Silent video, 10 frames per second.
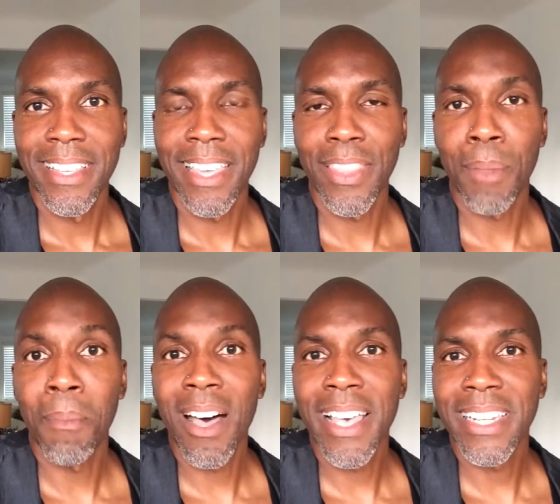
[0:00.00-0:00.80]
And the
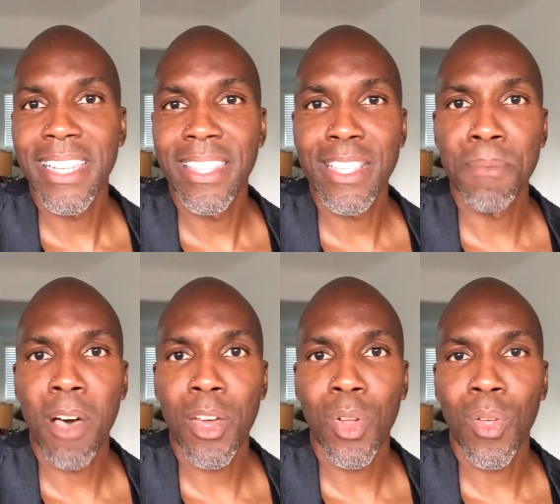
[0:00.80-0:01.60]
mind in this
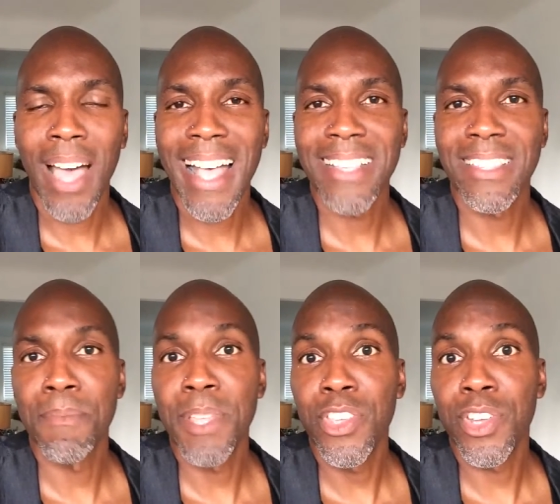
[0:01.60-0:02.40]
model has
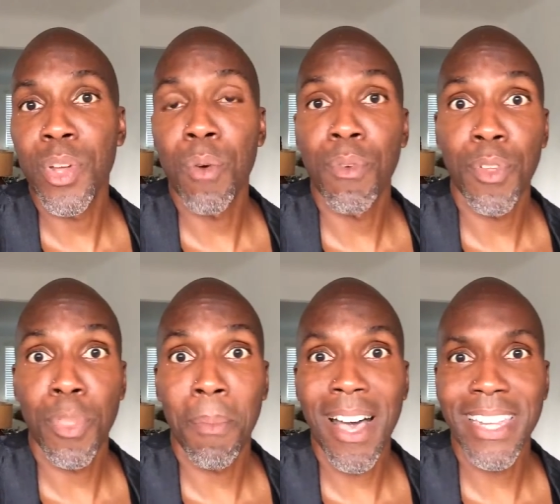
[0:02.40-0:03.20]
dominion over
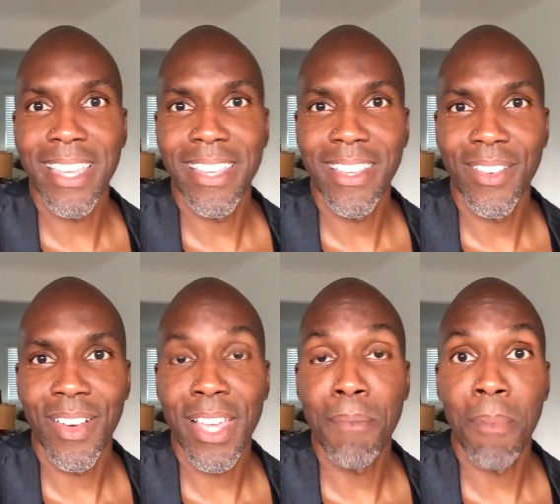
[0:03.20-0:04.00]
the body,
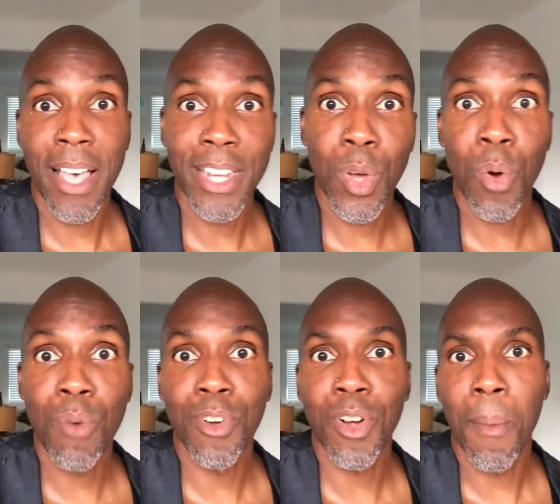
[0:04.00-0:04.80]
right? Mind
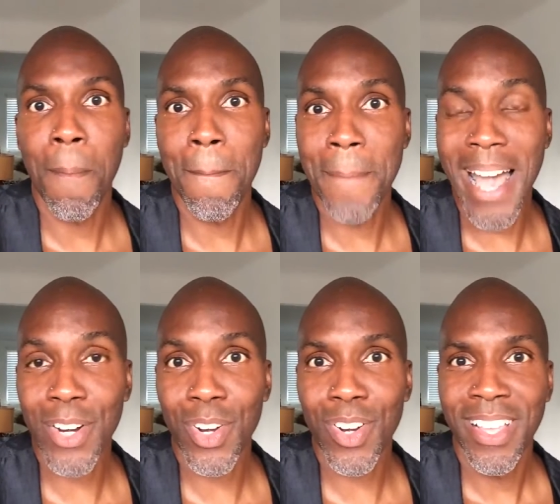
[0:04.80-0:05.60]
over
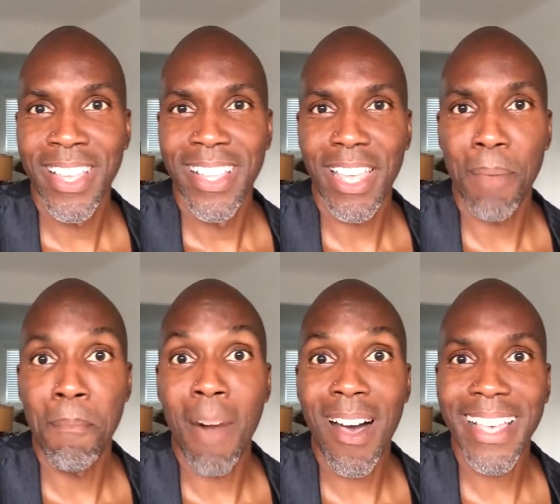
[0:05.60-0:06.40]
matter. Like
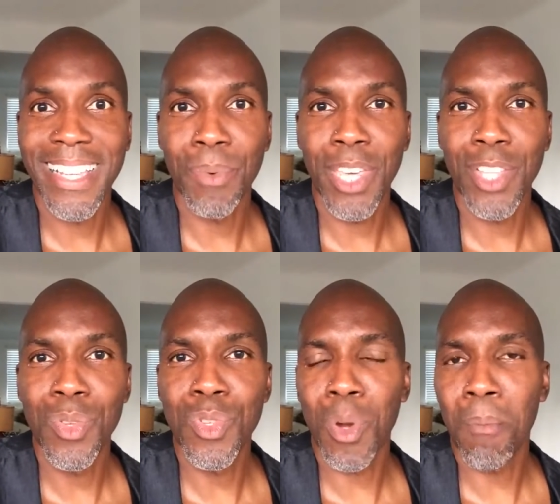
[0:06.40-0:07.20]
mind, we can
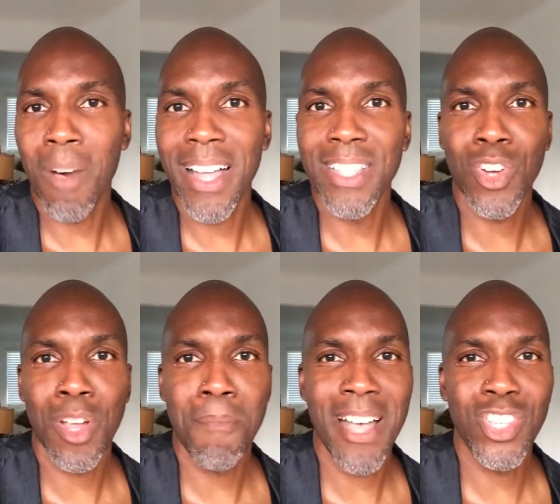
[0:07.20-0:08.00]
use our minds, our
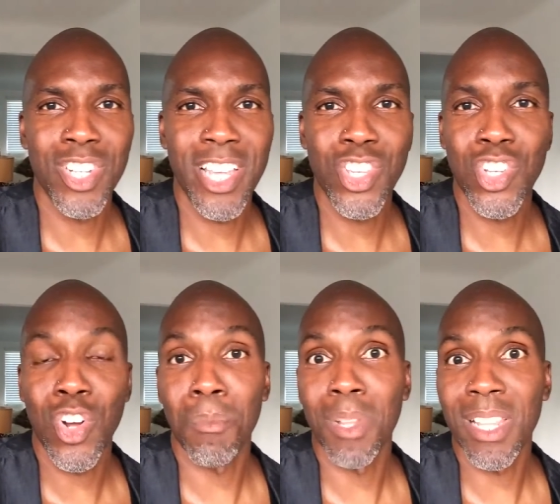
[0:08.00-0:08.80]
imagination,
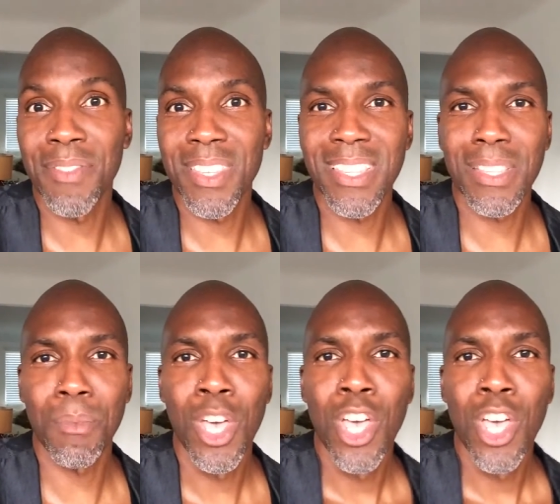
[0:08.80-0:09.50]
our belief system.